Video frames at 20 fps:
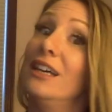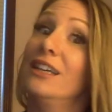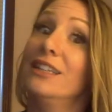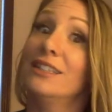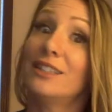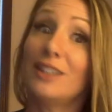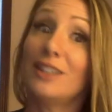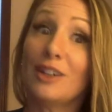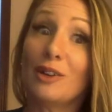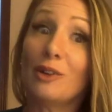
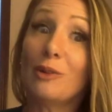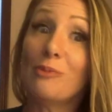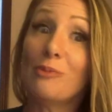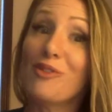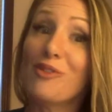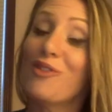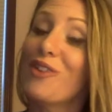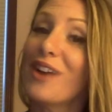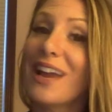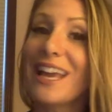so
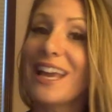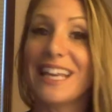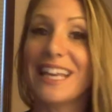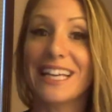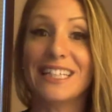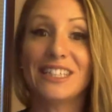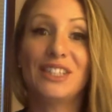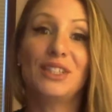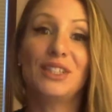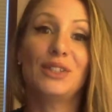before I
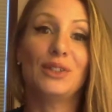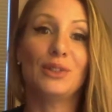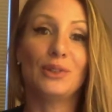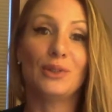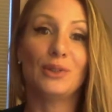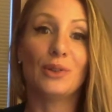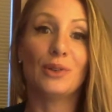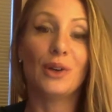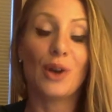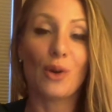get
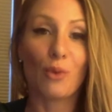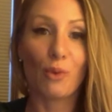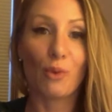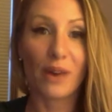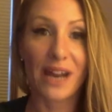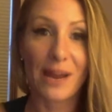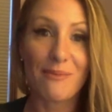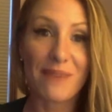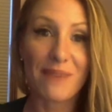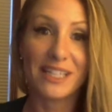to
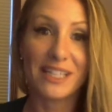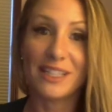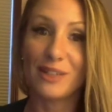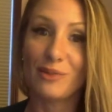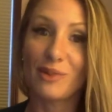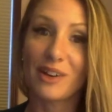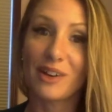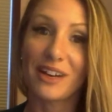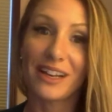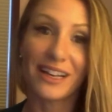what I mentioned
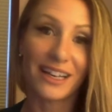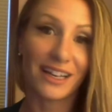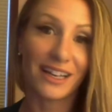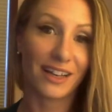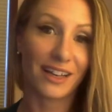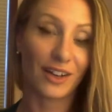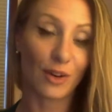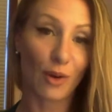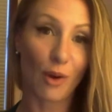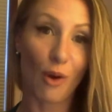we were going
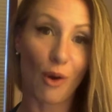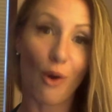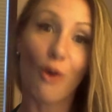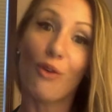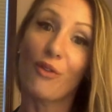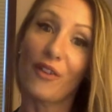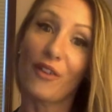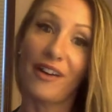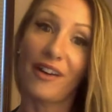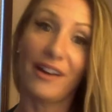to go
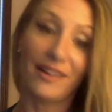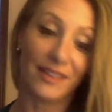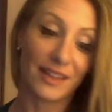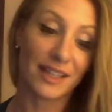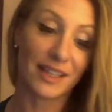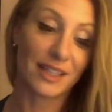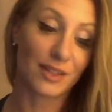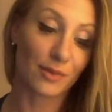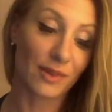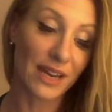over in
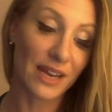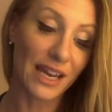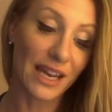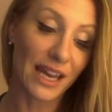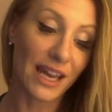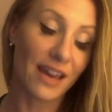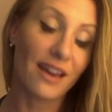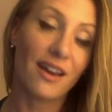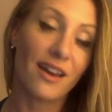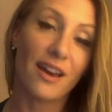this
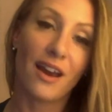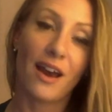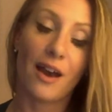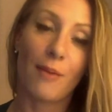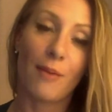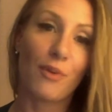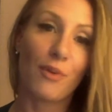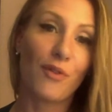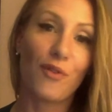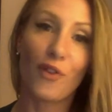reading,
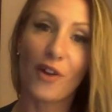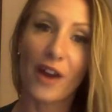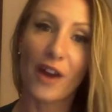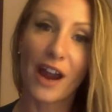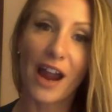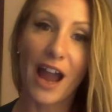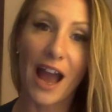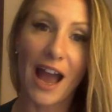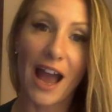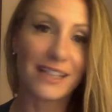
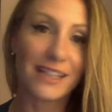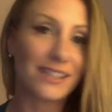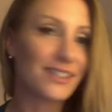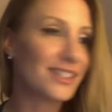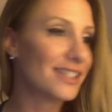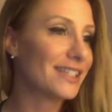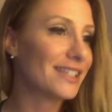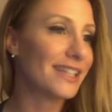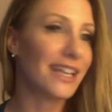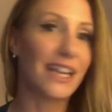before I was
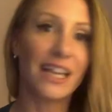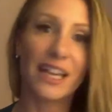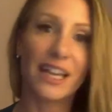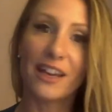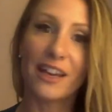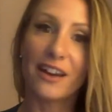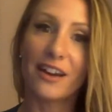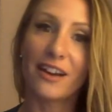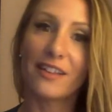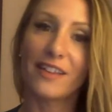just sitting
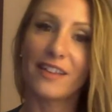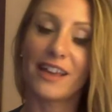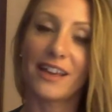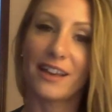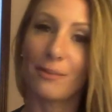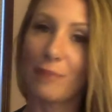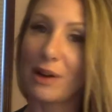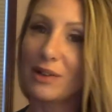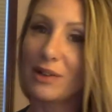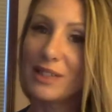here like
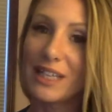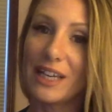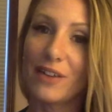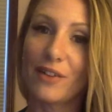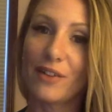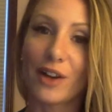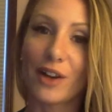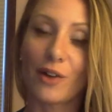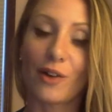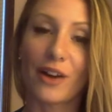about to hit
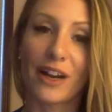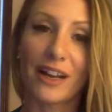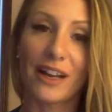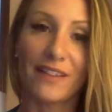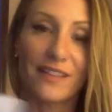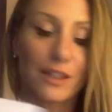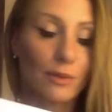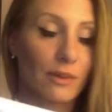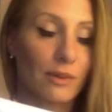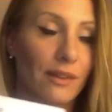record,
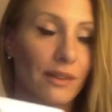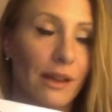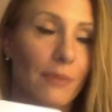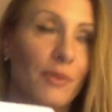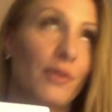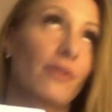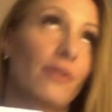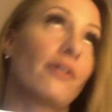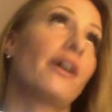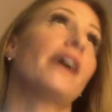and this one
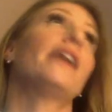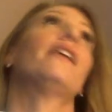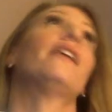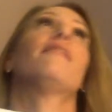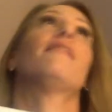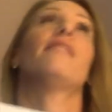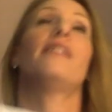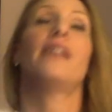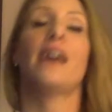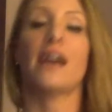leapt right
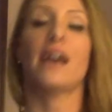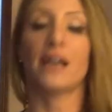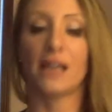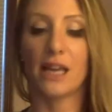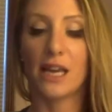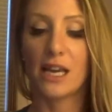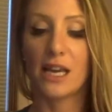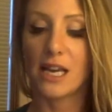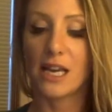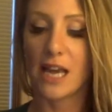out of the deck.
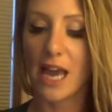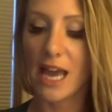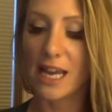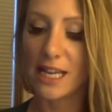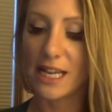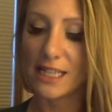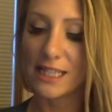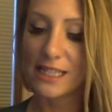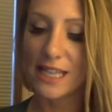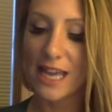And
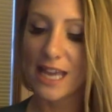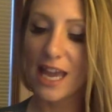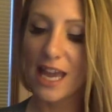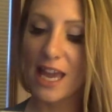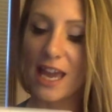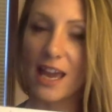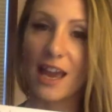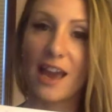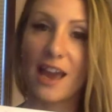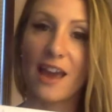it's
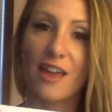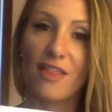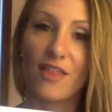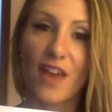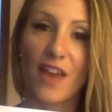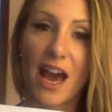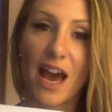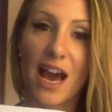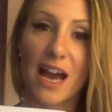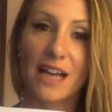saying
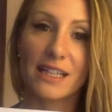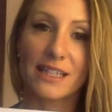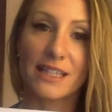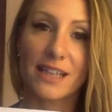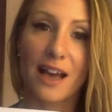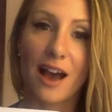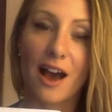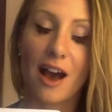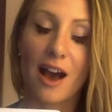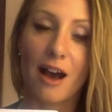that
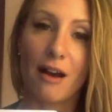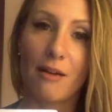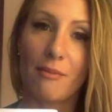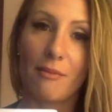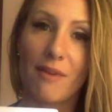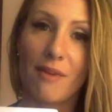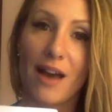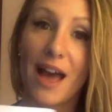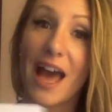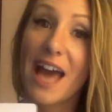
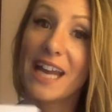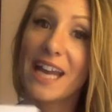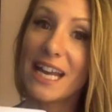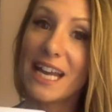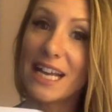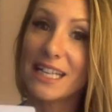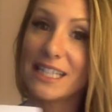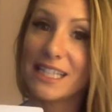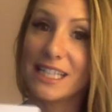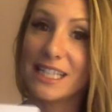um, any
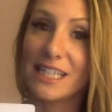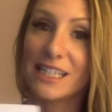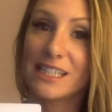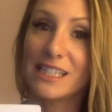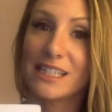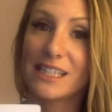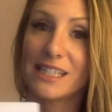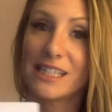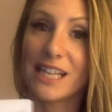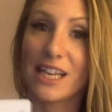
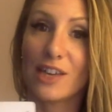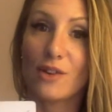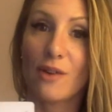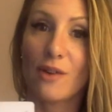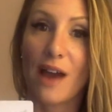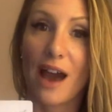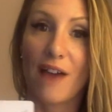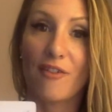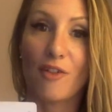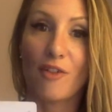ideas that you have